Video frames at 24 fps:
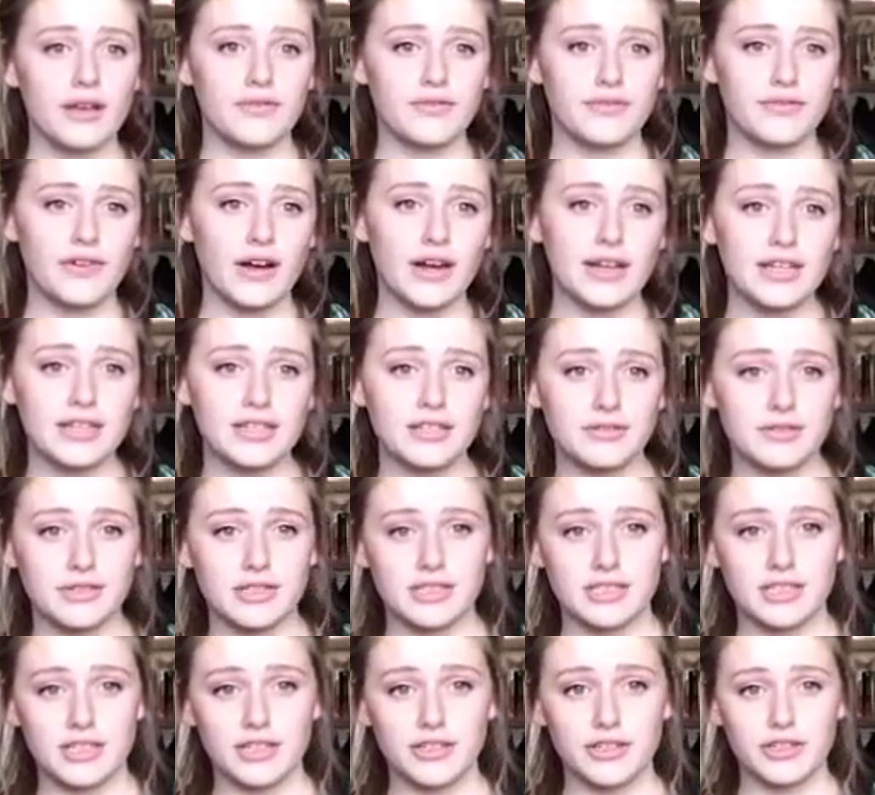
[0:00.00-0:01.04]
finding a
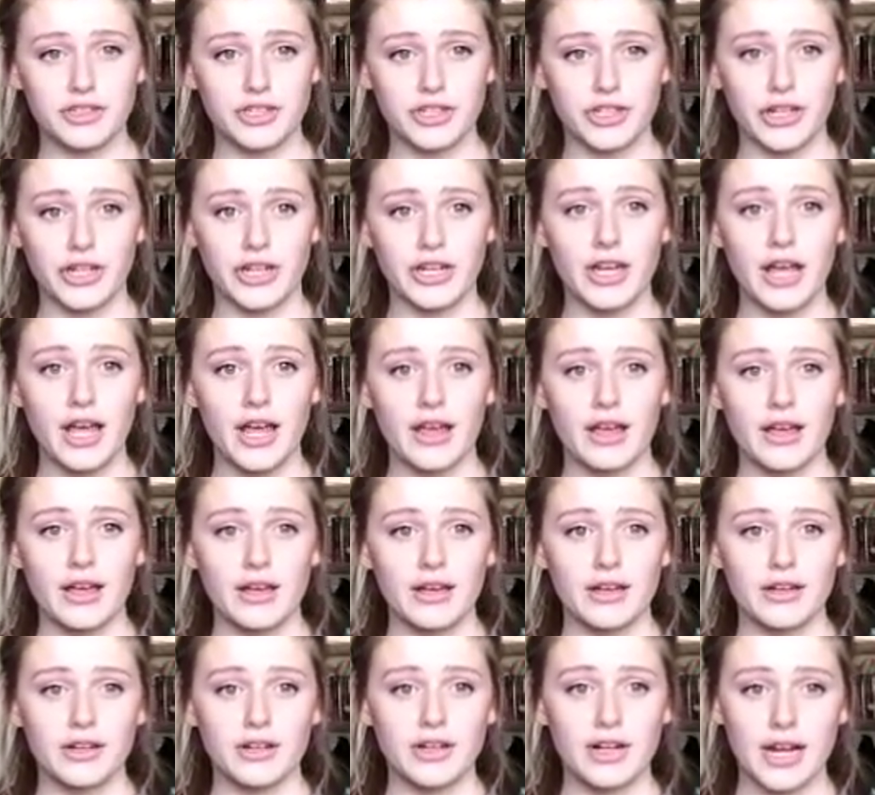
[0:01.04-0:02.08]
resolution,
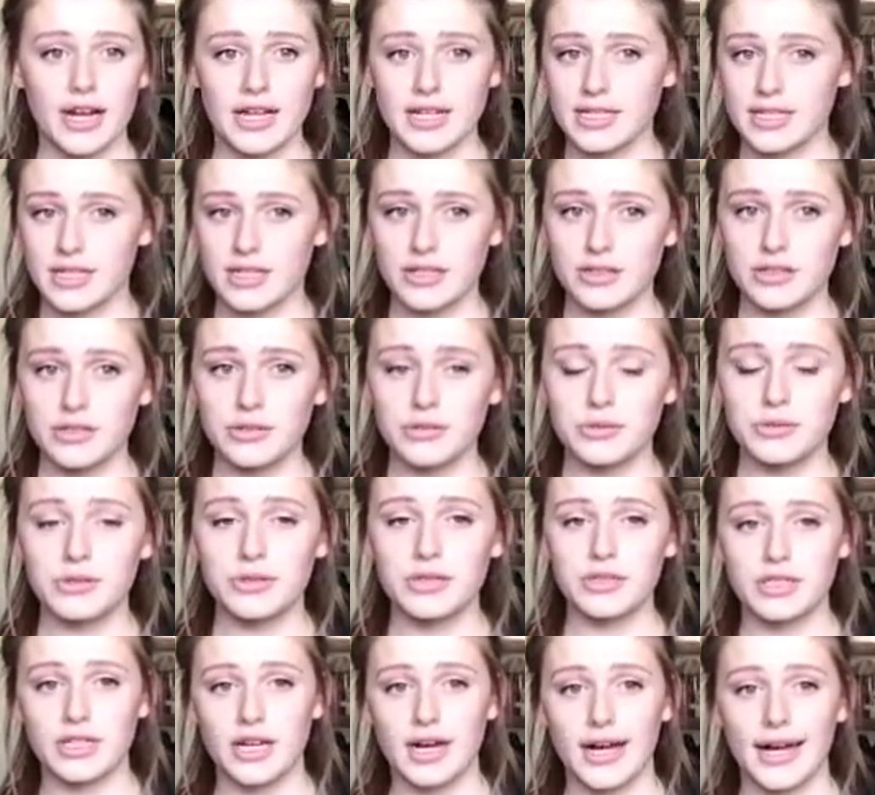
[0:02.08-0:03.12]
creating a new
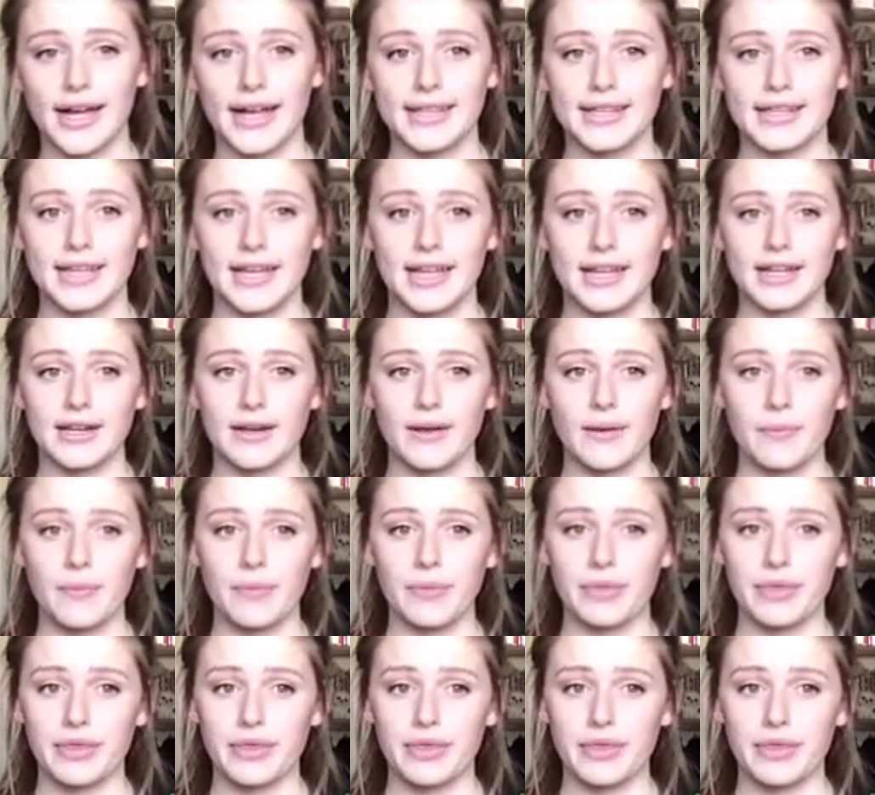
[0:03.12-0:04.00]
order, and then